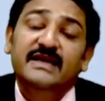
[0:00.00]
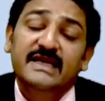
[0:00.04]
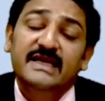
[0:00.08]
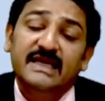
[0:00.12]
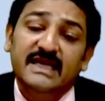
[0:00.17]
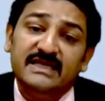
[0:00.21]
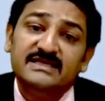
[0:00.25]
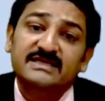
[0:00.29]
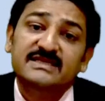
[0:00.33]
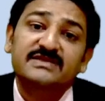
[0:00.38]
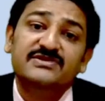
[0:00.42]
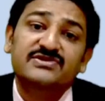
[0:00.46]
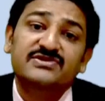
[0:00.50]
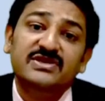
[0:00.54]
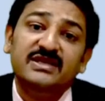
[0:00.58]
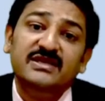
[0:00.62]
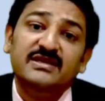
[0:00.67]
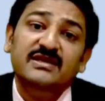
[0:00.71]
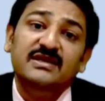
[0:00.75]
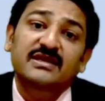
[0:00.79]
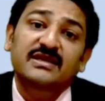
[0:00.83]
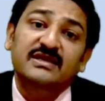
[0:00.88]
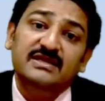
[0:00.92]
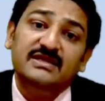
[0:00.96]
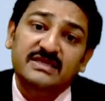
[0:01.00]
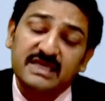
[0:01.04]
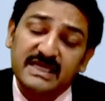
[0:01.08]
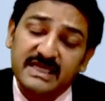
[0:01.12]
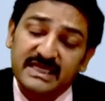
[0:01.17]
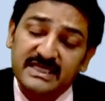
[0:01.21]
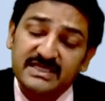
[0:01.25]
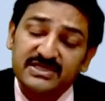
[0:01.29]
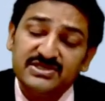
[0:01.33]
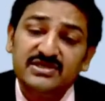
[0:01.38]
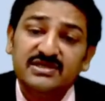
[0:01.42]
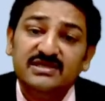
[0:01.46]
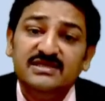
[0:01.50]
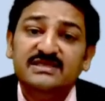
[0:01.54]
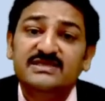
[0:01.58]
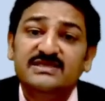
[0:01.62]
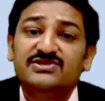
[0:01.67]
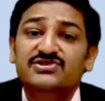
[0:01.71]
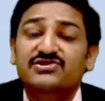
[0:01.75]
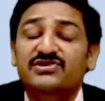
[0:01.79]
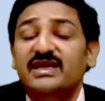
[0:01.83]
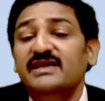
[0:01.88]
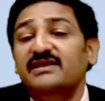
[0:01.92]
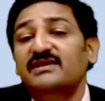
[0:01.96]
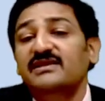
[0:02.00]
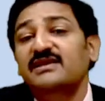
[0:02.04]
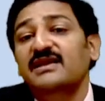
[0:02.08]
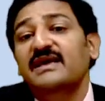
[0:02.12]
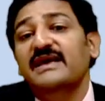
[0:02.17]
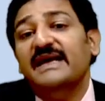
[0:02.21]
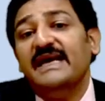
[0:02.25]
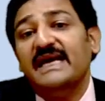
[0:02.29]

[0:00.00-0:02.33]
considering the internal strength